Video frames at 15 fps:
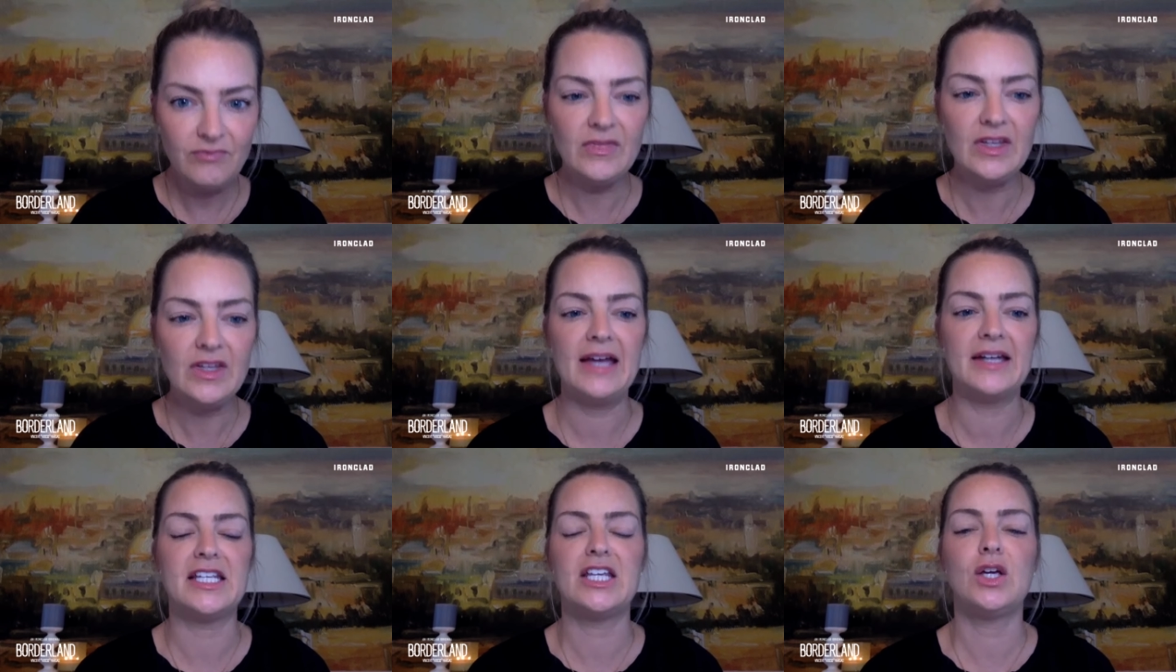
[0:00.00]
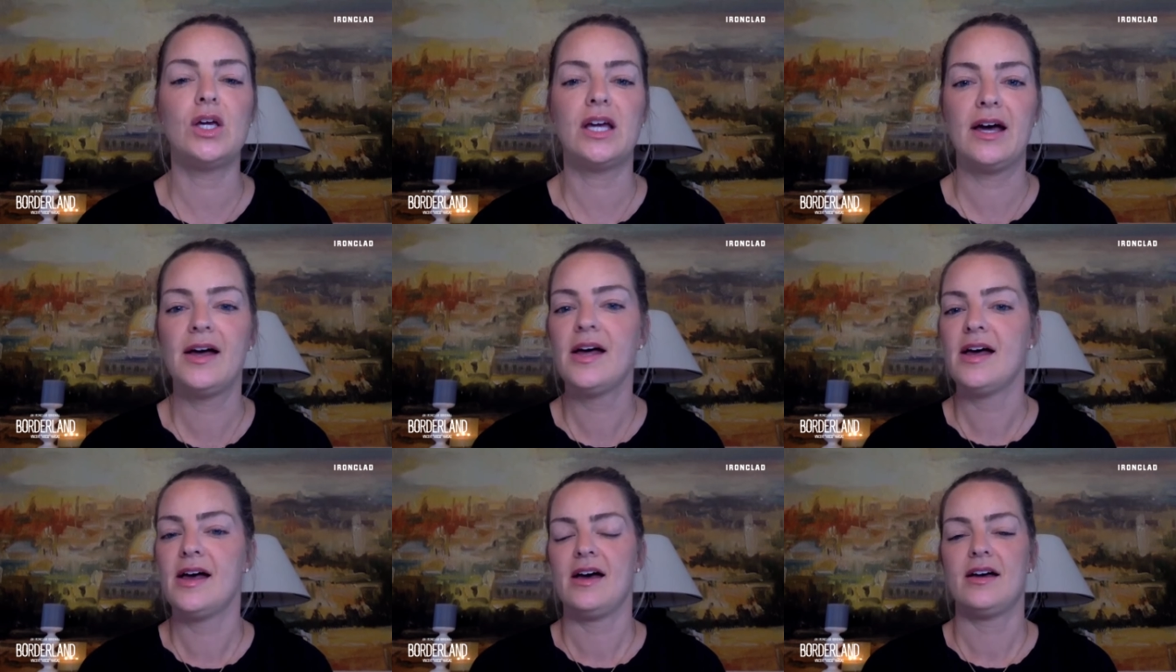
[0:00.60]
And he,
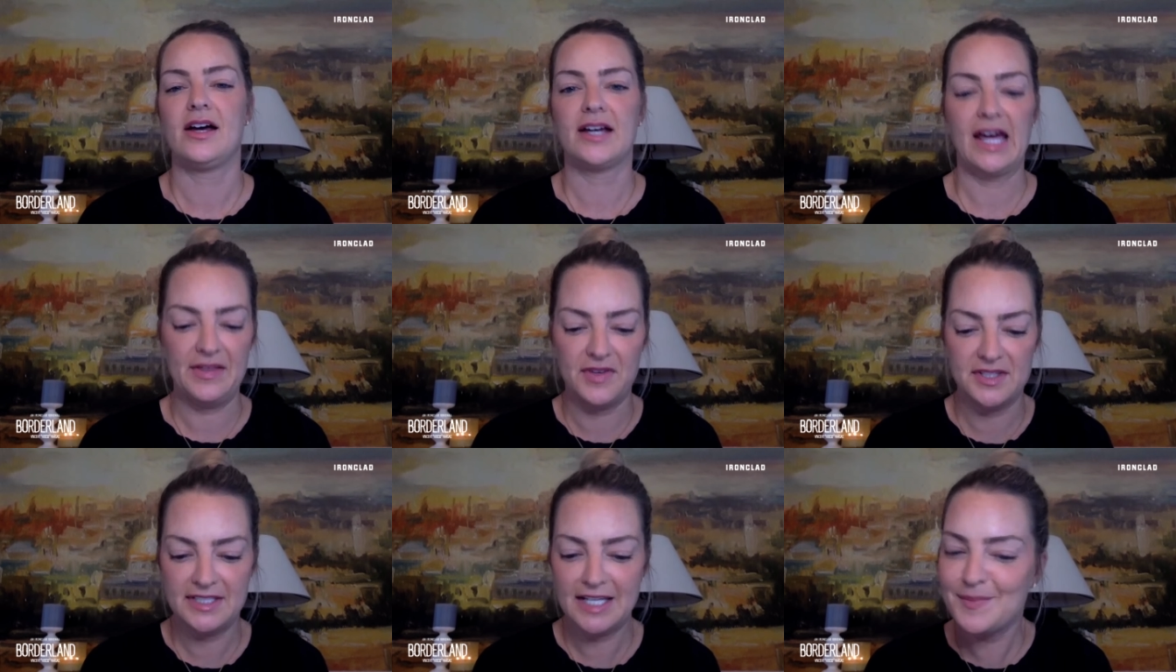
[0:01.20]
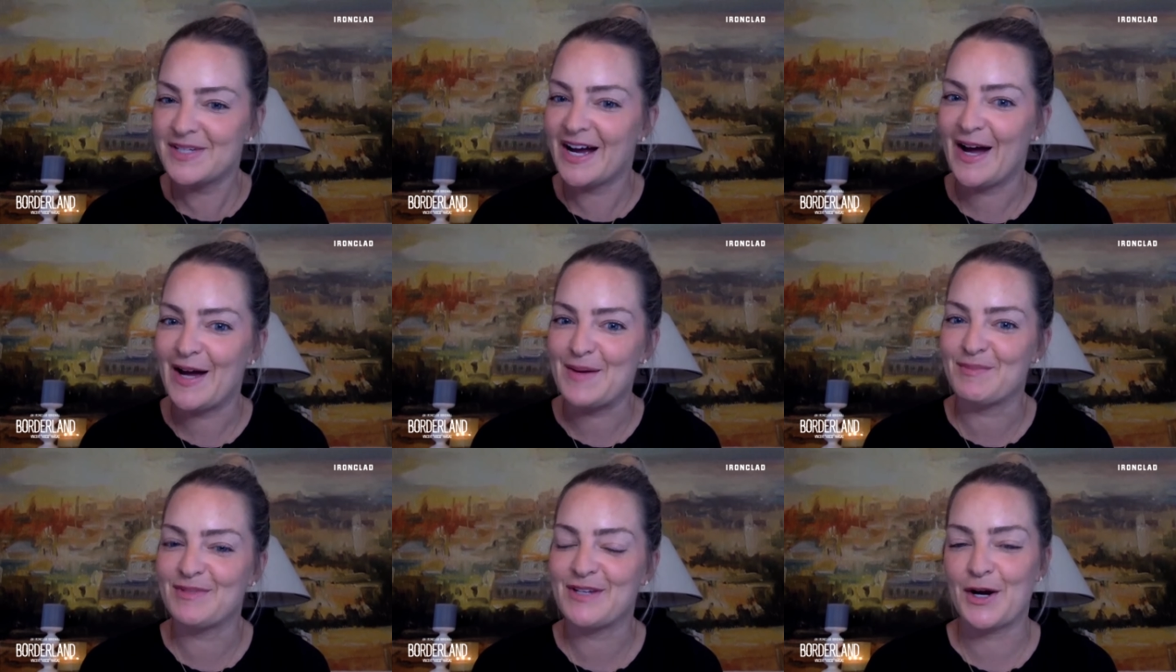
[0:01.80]
again, at the same time,
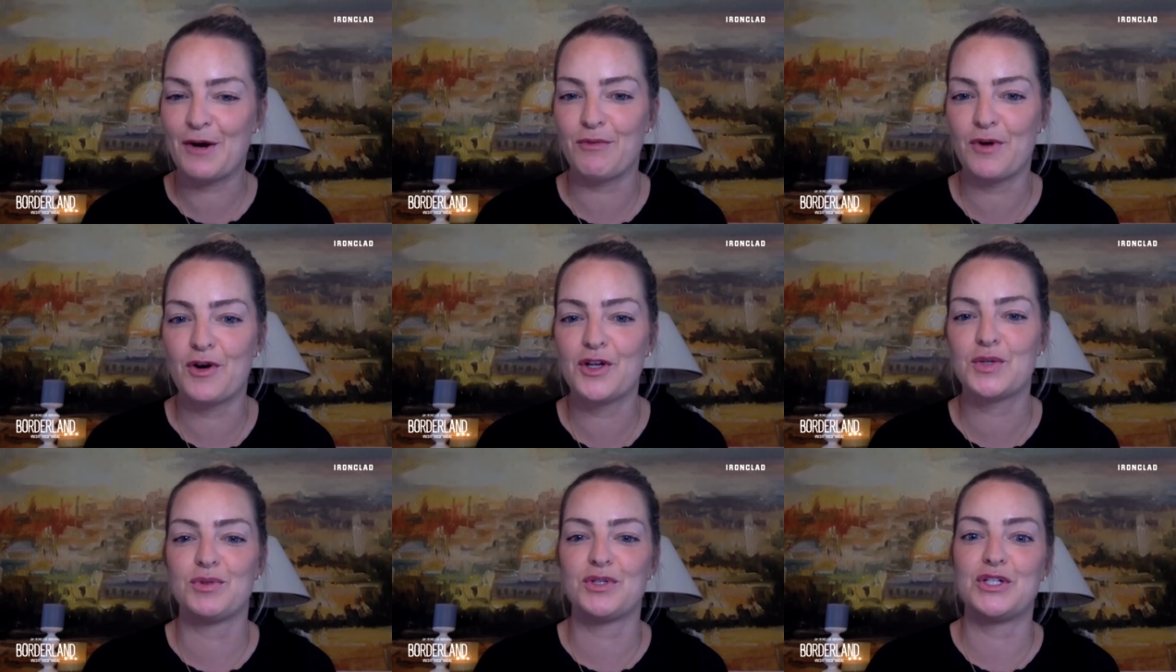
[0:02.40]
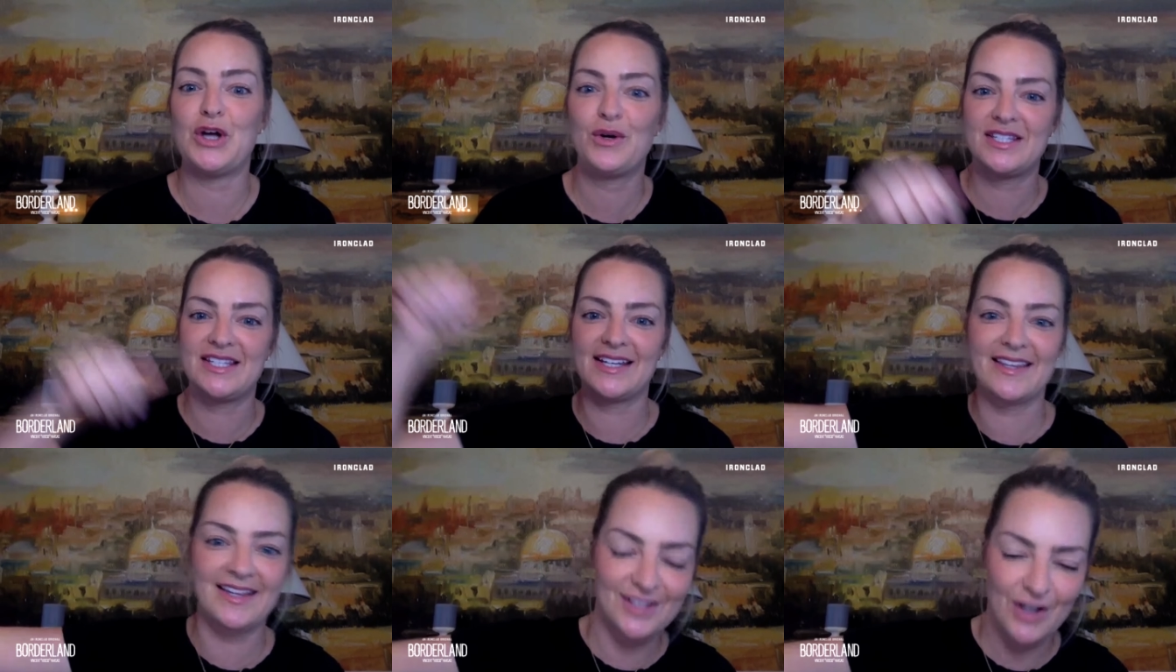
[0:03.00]
Tara Rodas was
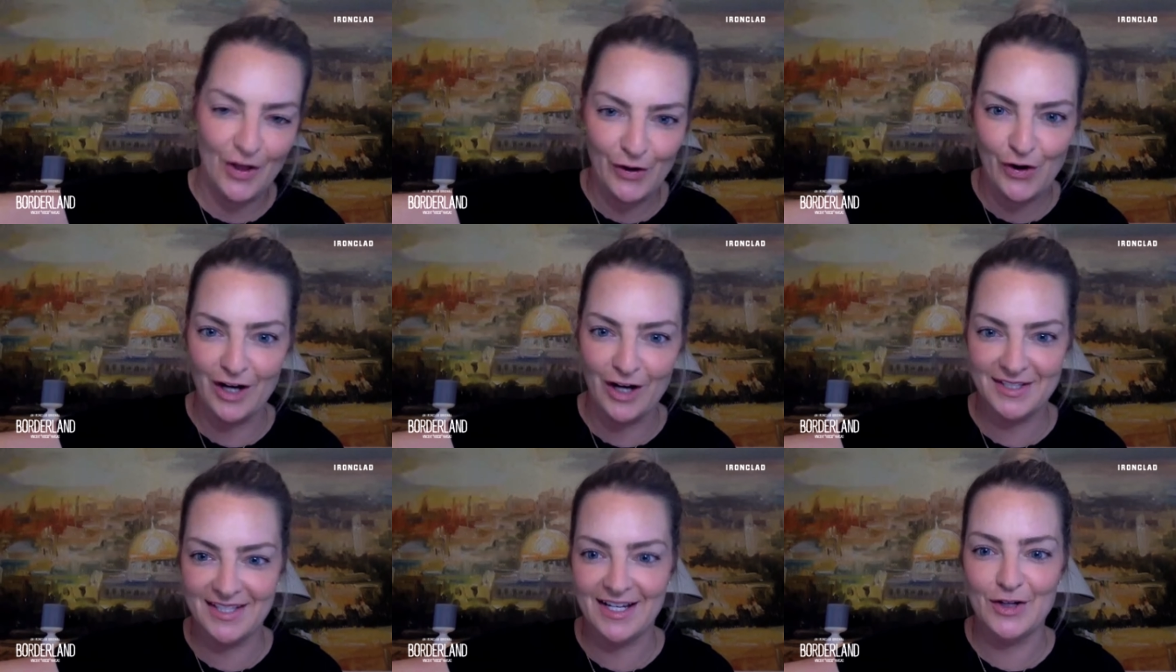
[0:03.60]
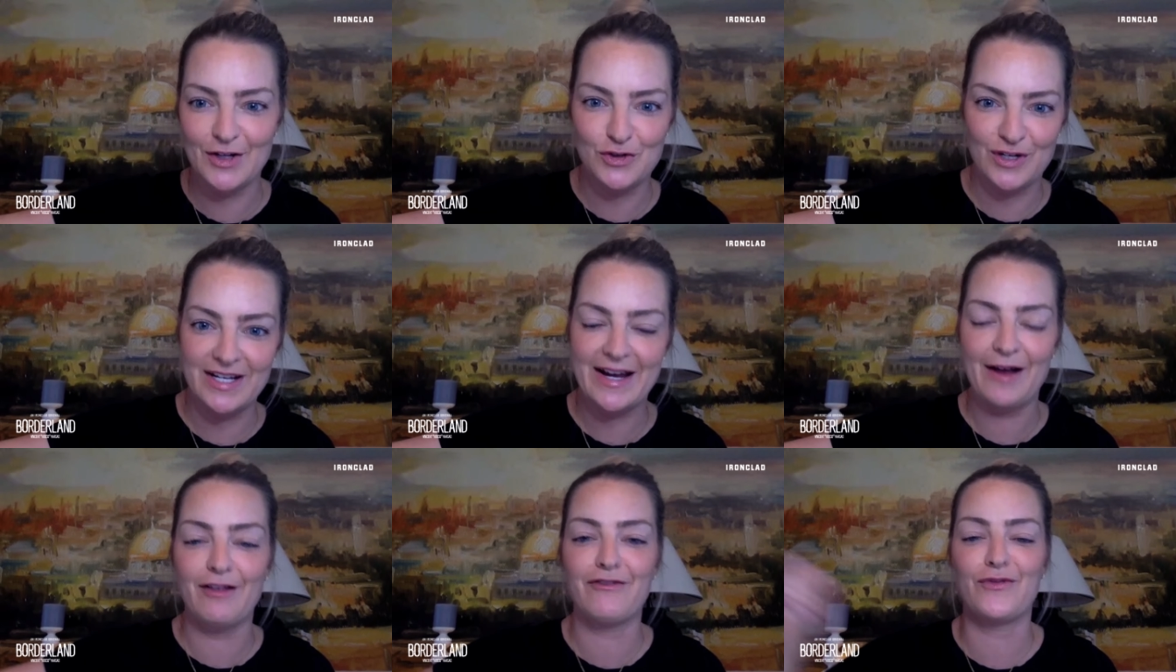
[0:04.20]
noticing this all across the country in
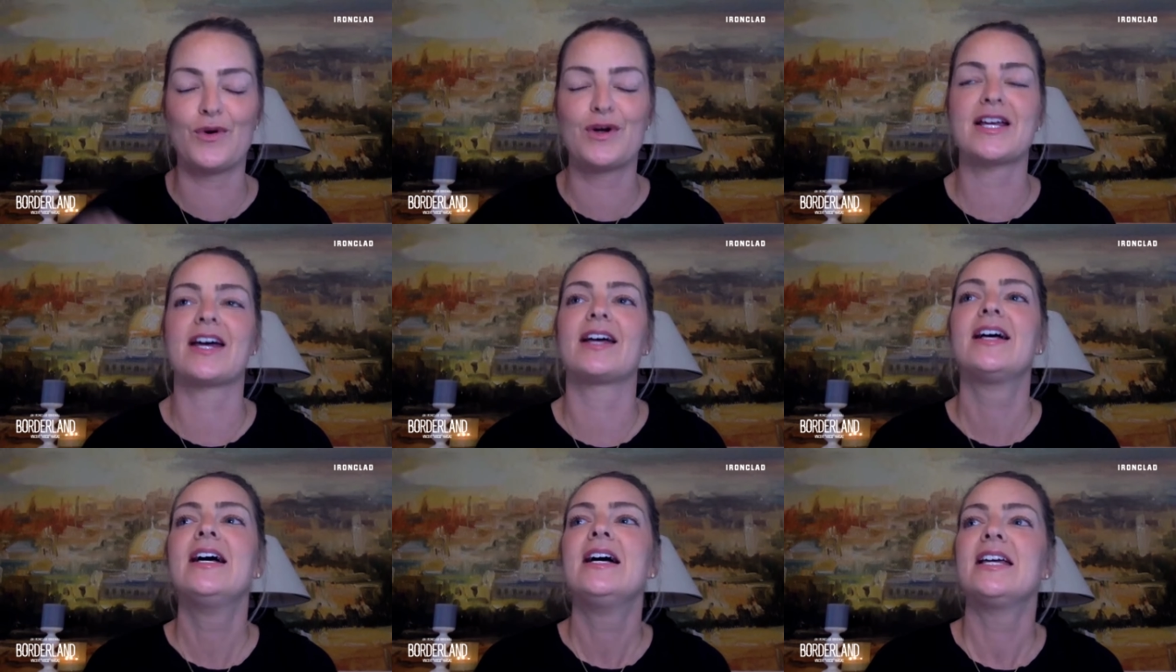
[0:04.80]
California.